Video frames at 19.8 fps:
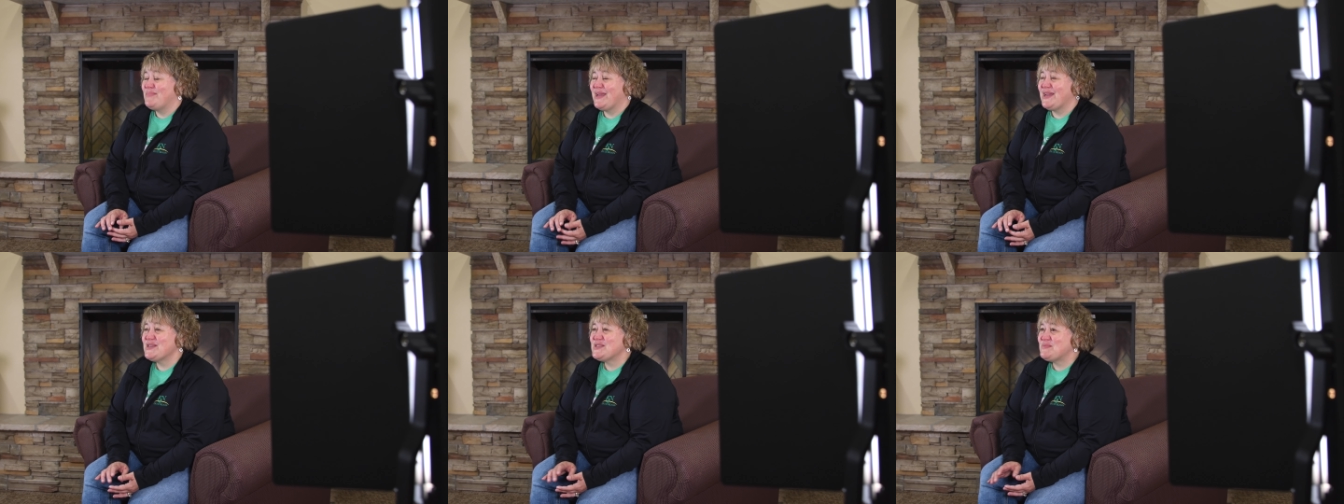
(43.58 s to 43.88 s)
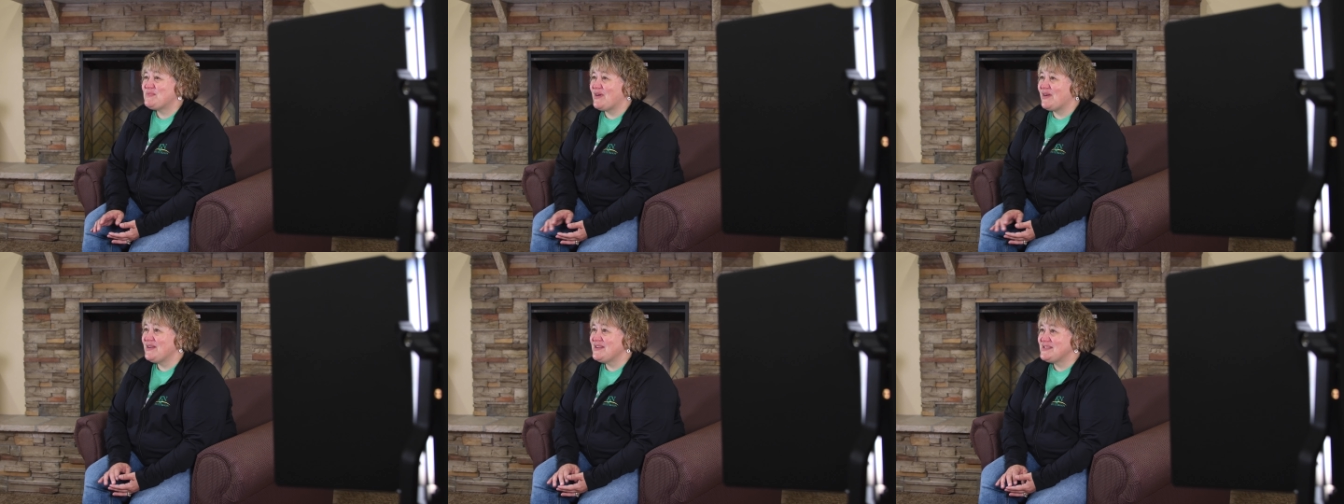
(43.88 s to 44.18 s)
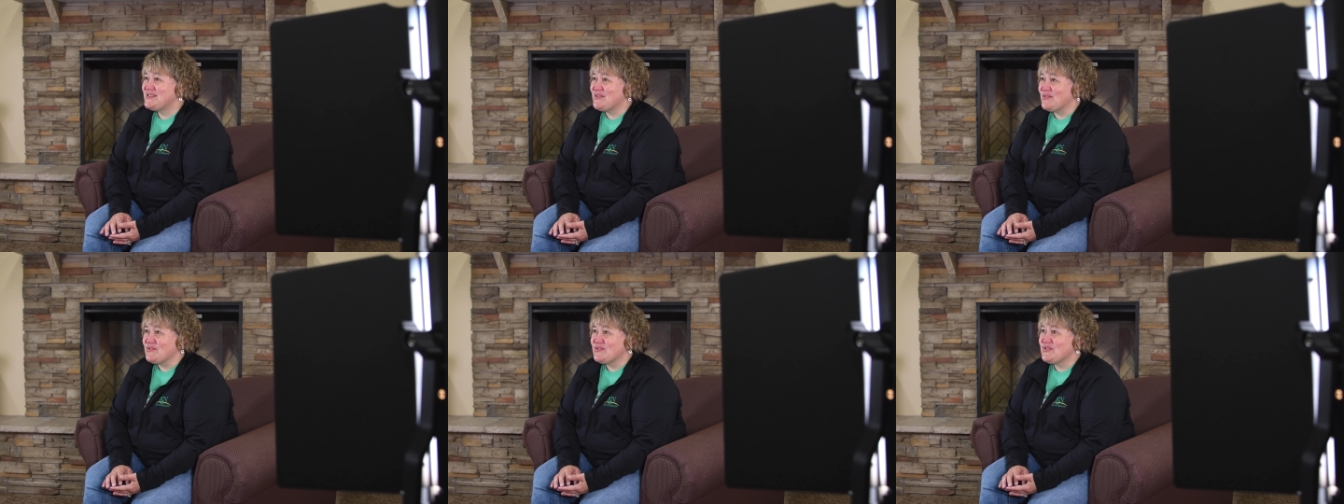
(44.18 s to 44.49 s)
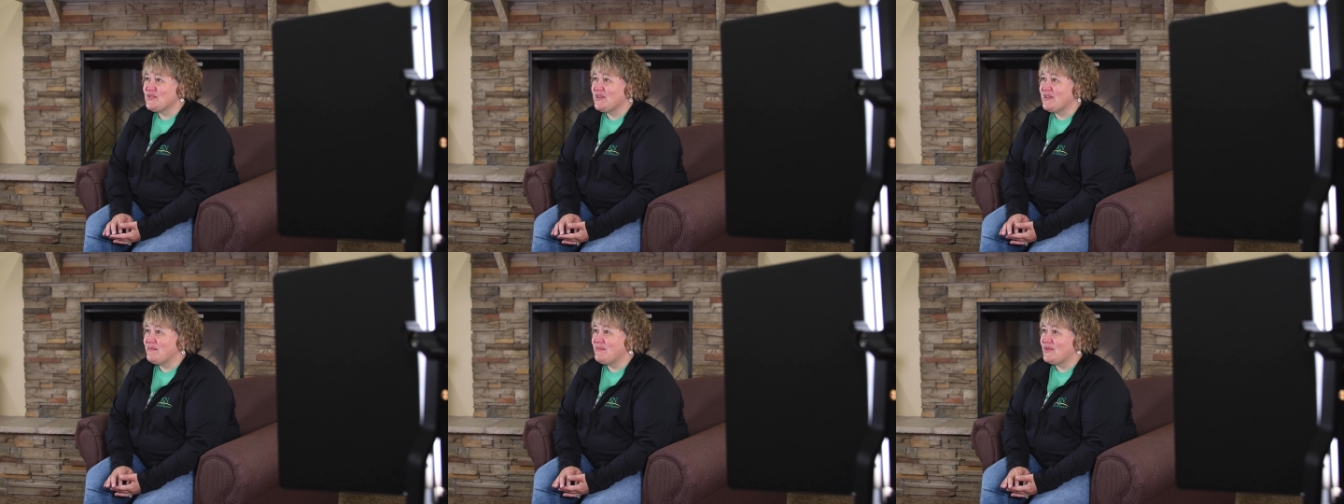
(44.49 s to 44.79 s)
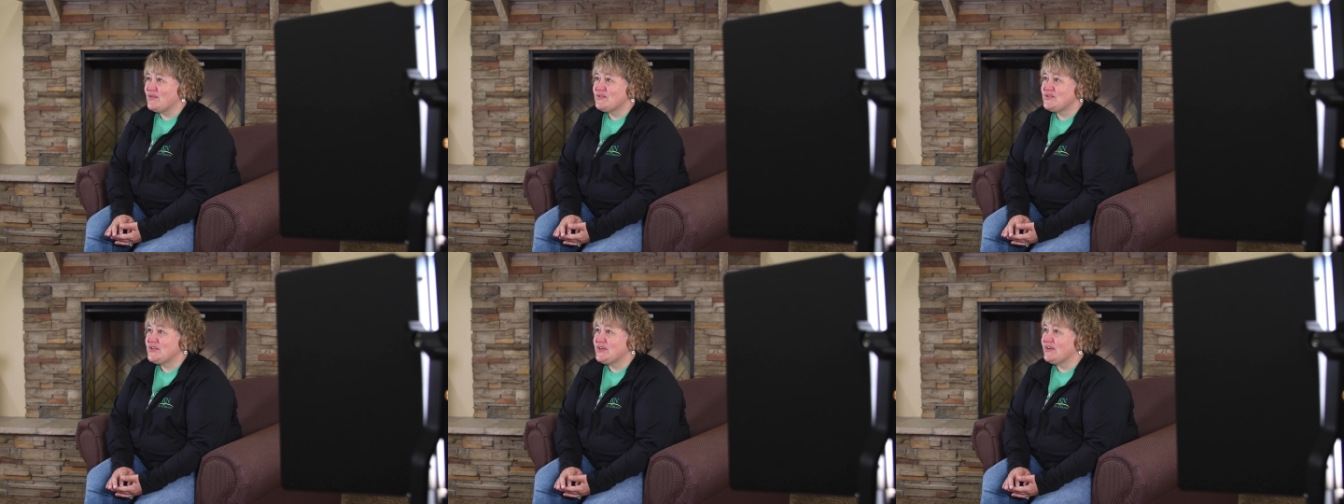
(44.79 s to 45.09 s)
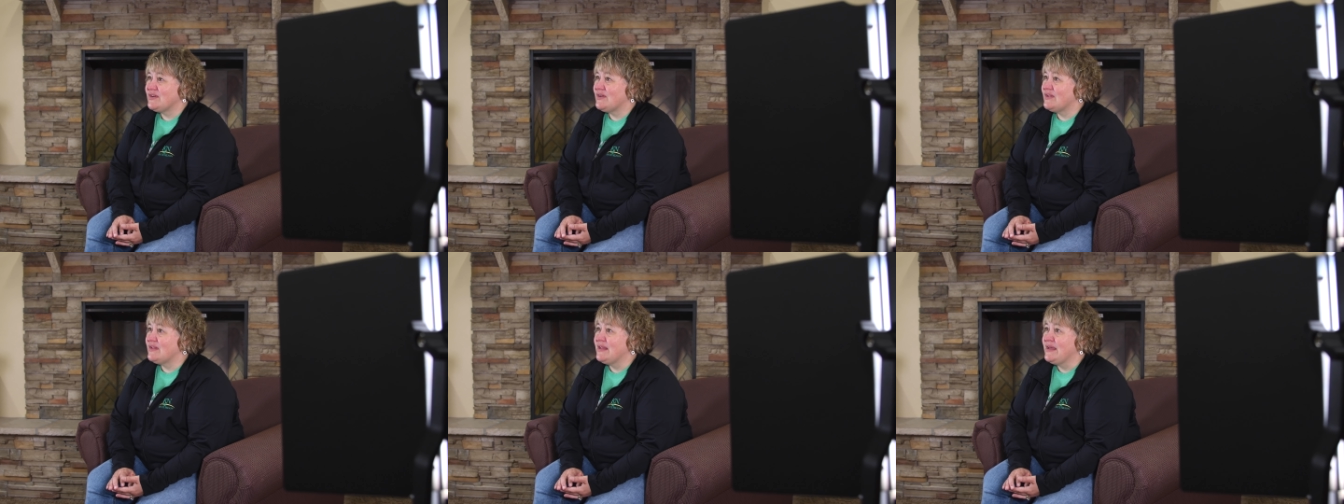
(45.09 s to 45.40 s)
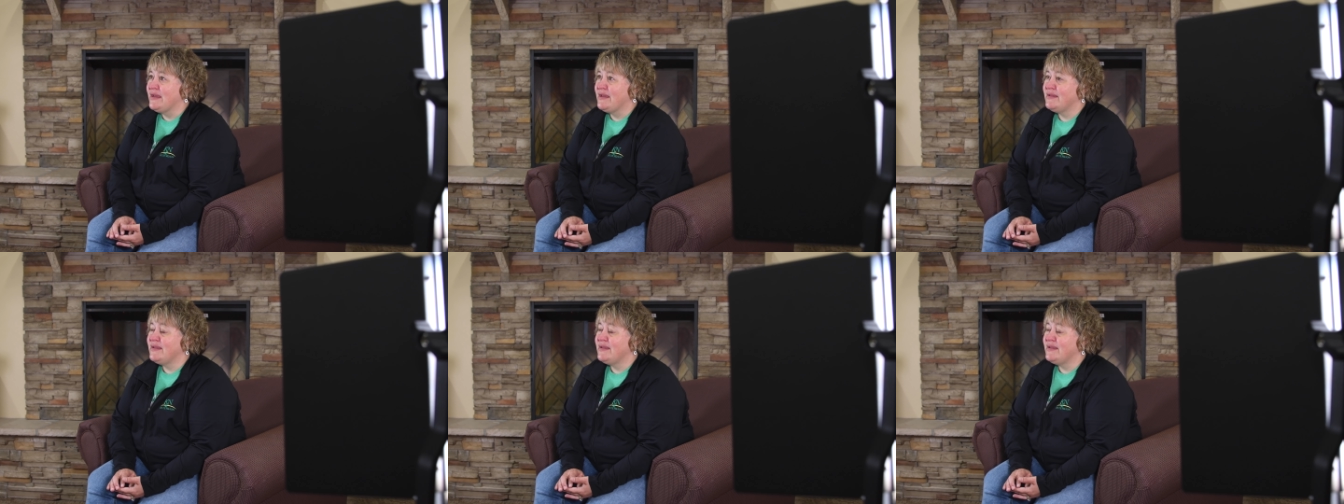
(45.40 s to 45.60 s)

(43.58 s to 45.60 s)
Biggest part is social and emotional,